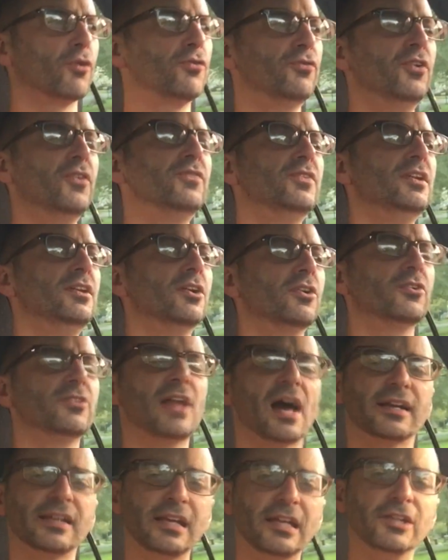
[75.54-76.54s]
50 years
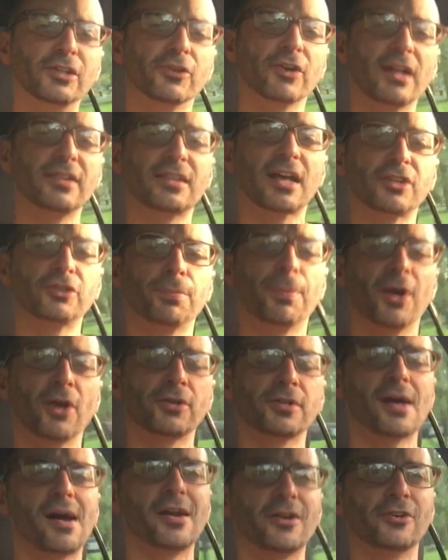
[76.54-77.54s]
now to integrate that spare
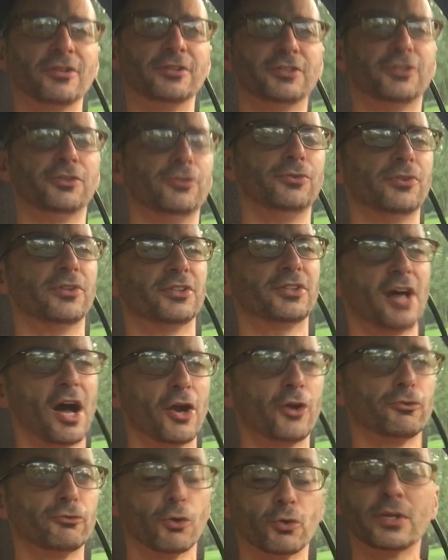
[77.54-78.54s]
tire into the
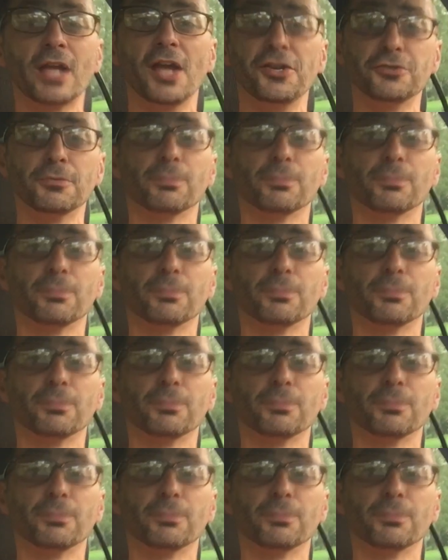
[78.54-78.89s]
tire rotation